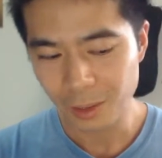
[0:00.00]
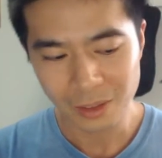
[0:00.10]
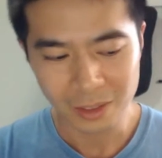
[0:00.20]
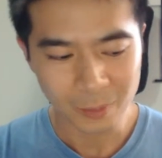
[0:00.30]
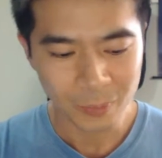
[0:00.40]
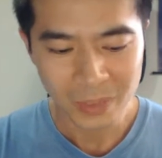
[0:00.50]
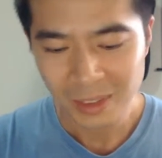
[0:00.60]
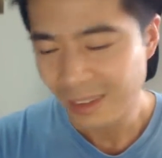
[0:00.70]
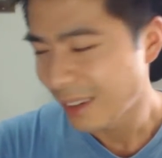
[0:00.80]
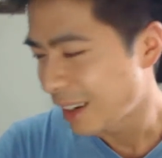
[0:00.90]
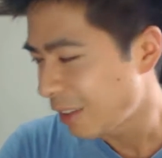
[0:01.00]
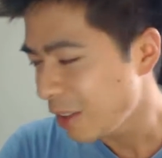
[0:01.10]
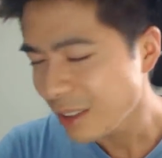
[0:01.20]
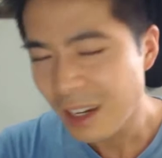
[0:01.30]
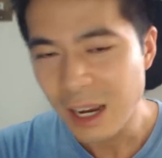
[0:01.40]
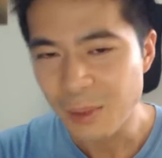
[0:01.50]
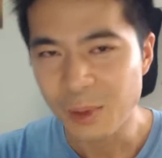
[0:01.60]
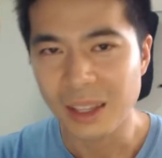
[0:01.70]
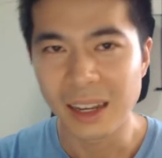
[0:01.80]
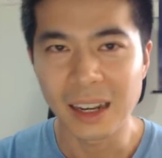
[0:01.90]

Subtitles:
or whatever, and I feel so happy with it.